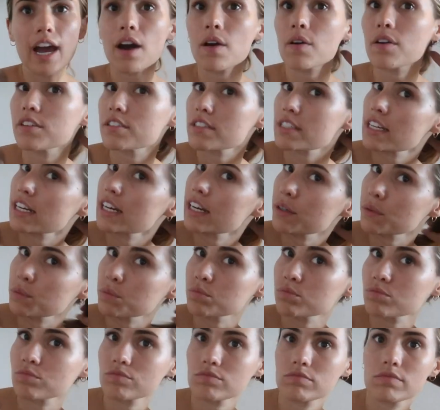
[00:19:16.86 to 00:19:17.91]
hours, and
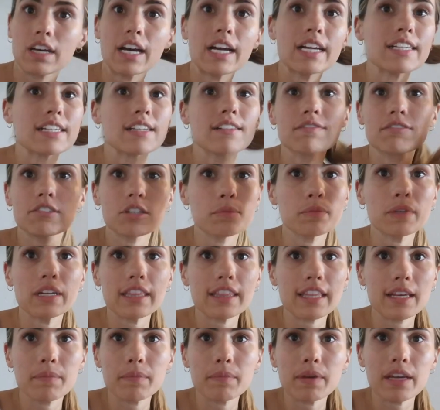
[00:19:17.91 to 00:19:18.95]
I didn't film
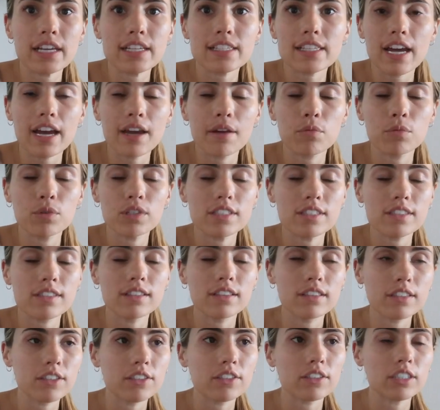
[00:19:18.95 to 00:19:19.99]
anything because I was
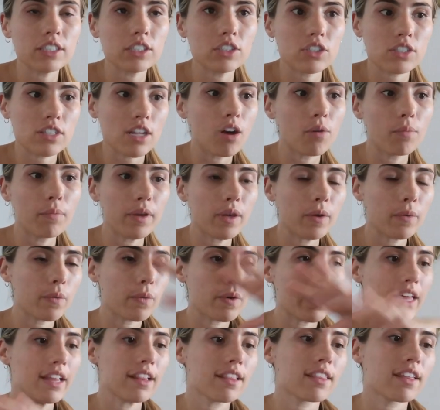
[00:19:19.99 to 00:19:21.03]
literally just helping
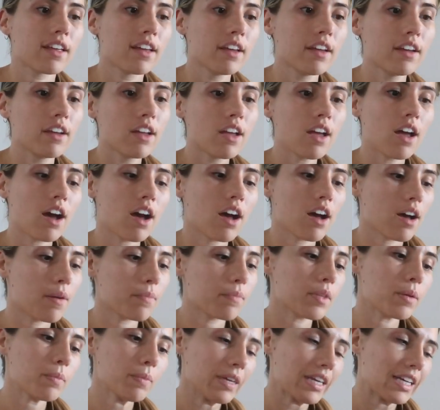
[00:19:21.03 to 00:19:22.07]
with
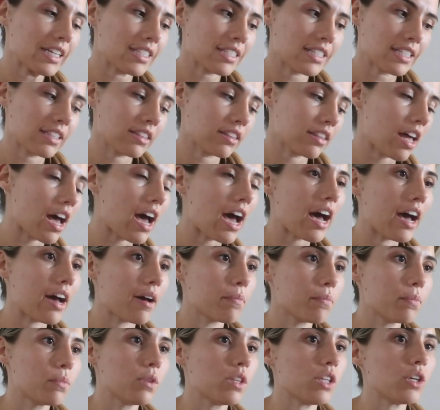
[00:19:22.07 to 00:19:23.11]
the BSN lab
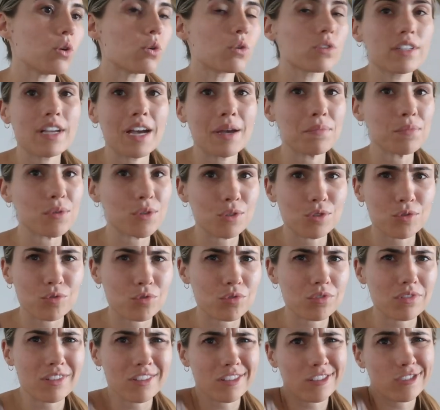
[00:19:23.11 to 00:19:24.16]
the whole time, so
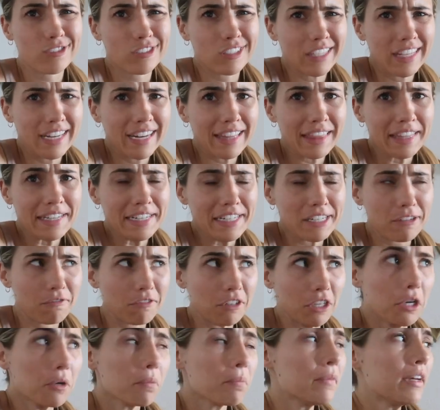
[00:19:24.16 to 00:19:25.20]
there's really nothing to
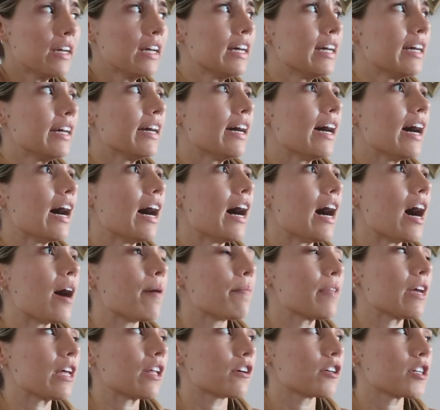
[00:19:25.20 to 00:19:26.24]
film. They
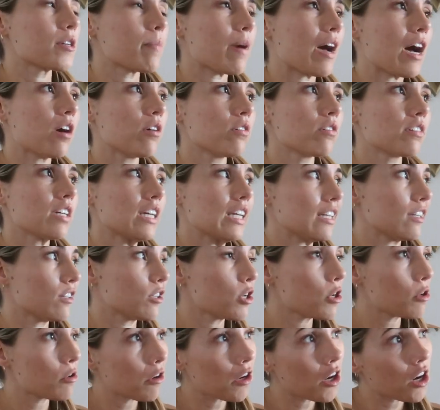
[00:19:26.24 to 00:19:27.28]
learned about like
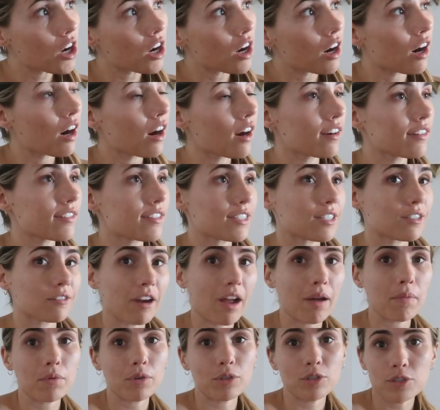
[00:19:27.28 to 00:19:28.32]
code cards and
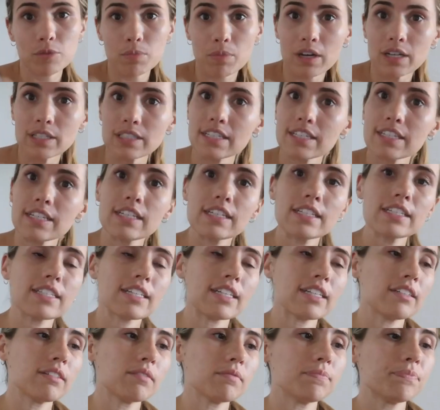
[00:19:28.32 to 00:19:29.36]
rapid responses
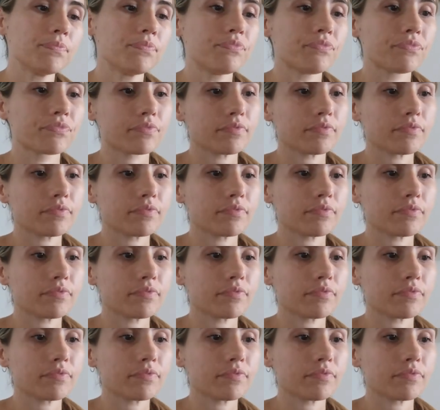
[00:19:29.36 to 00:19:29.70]
and